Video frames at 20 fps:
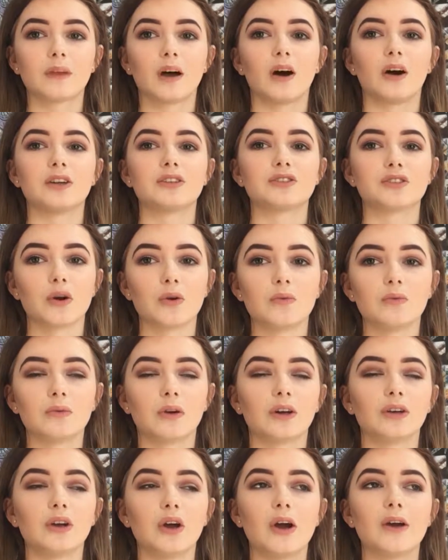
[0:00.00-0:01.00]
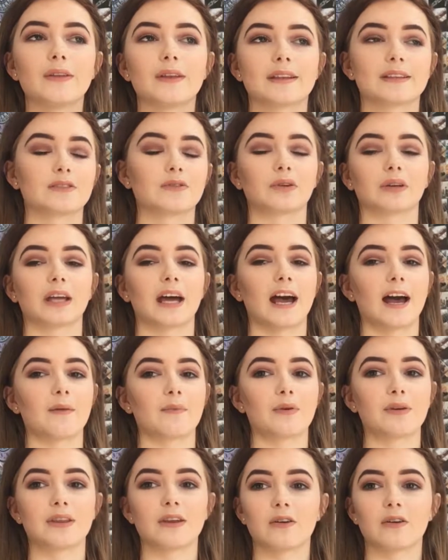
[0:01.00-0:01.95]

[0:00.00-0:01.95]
I know that's not going to happen.